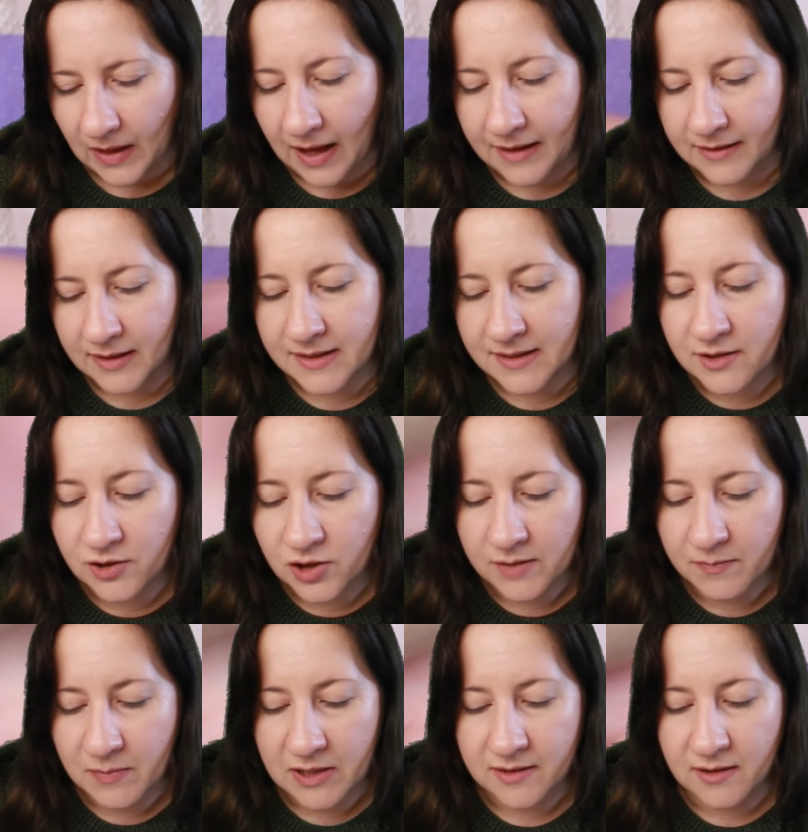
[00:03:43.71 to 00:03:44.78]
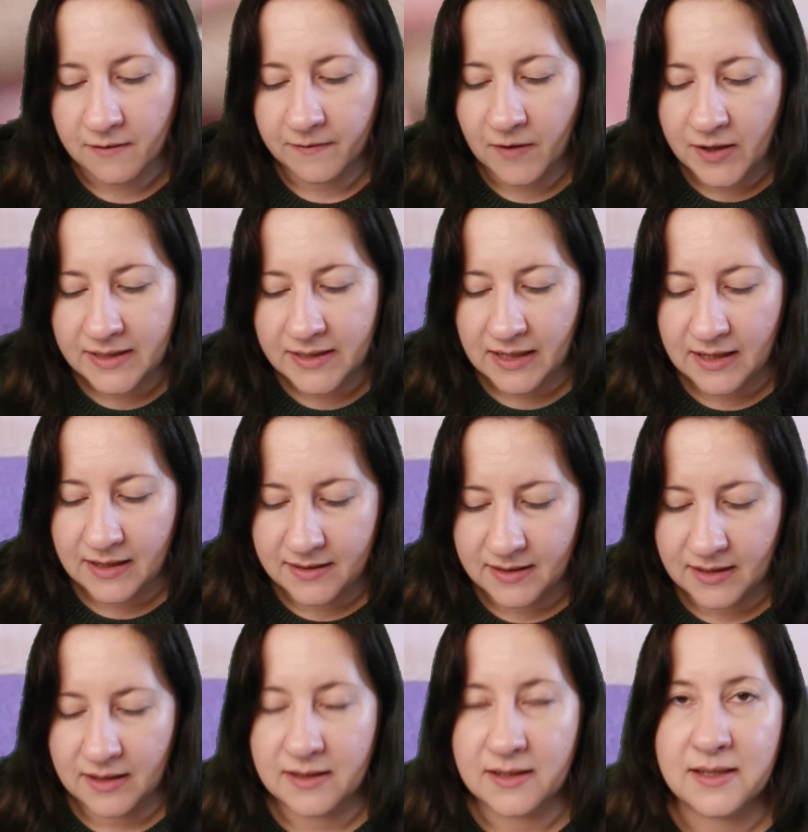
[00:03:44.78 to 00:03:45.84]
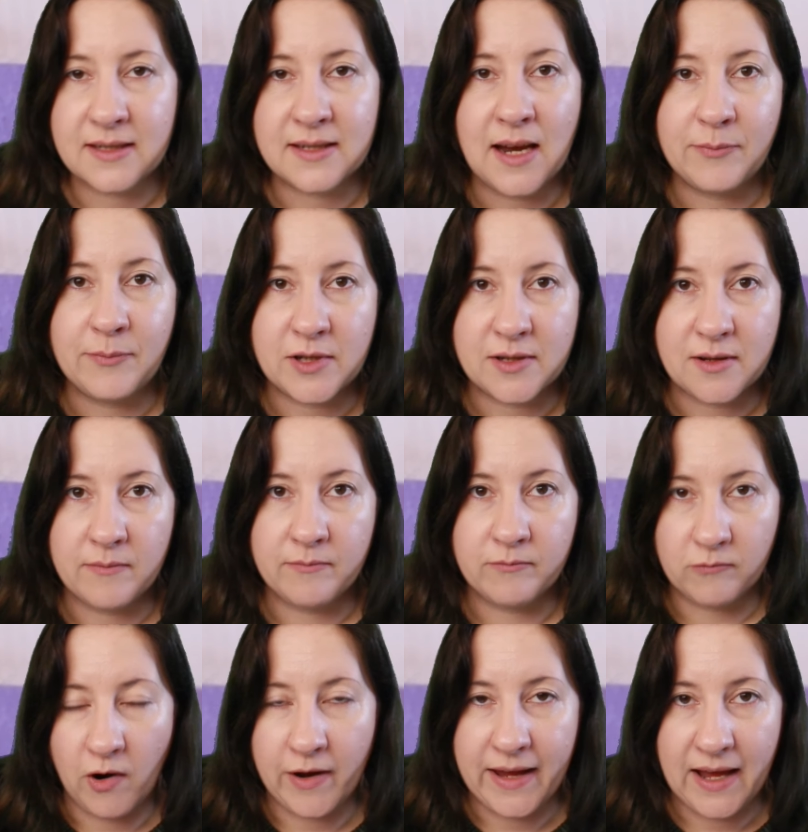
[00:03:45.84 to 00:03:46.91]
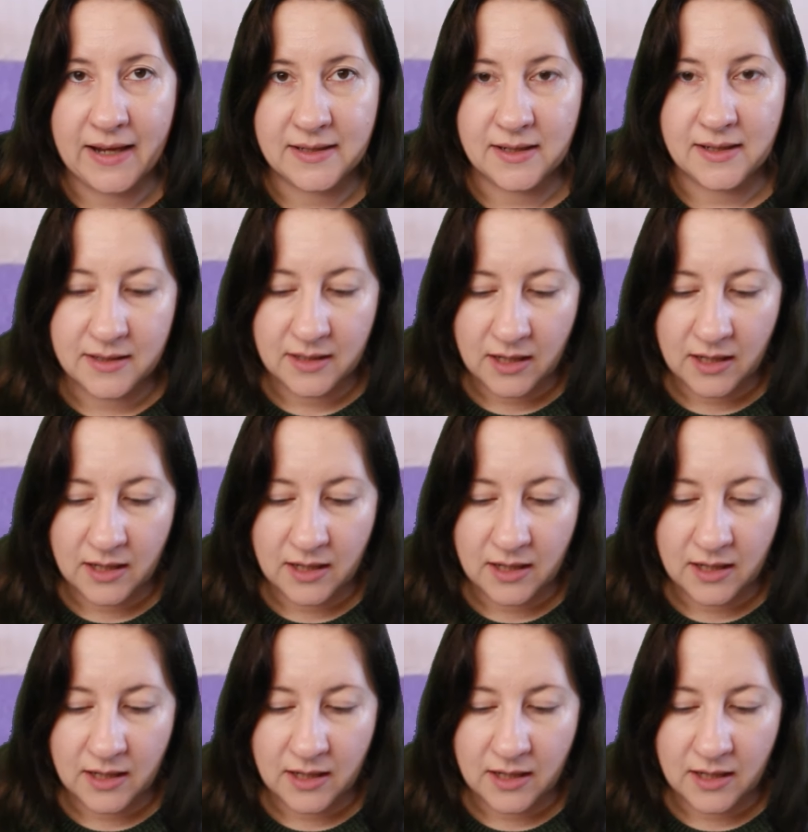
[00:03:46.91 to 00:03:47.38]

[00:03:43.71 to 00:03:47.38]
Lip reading: And this is just because I find it easier to stab because I'm right-handed